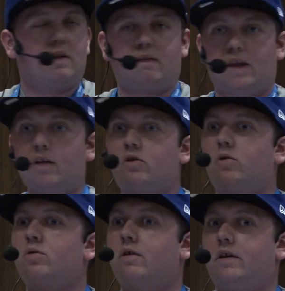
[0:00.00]
That
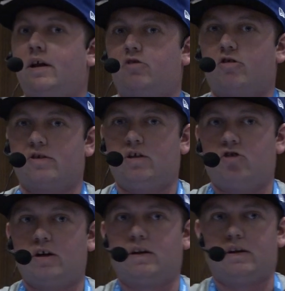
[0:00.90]
code that I just
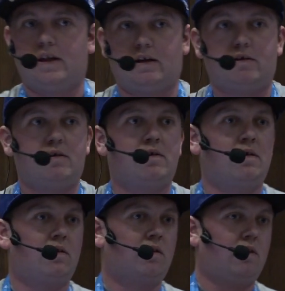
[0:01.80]
injected there
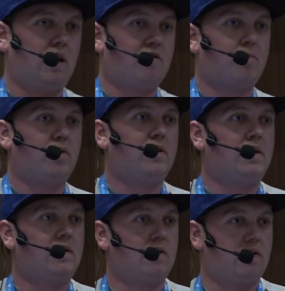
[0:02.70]

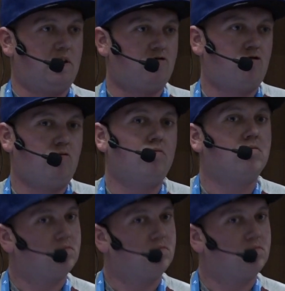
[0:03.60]
exploited an issue,